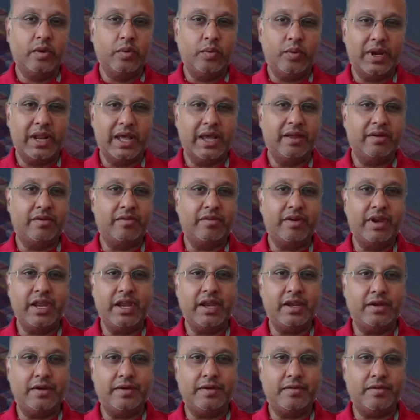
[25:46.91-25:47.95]
When I
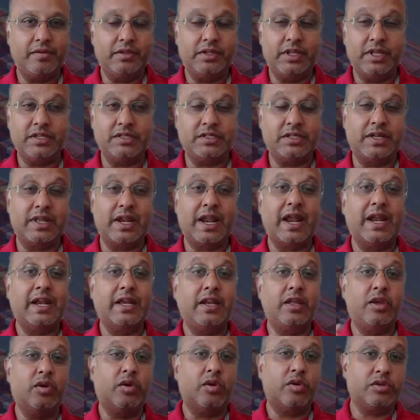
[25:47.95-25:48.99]
read these
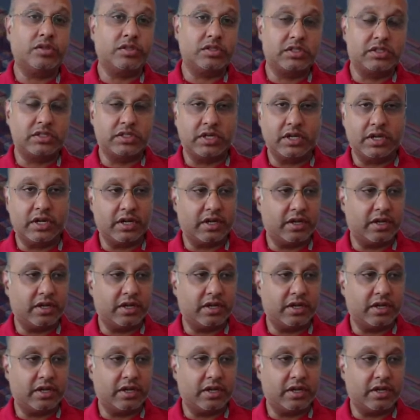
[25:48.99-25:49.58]
grandiose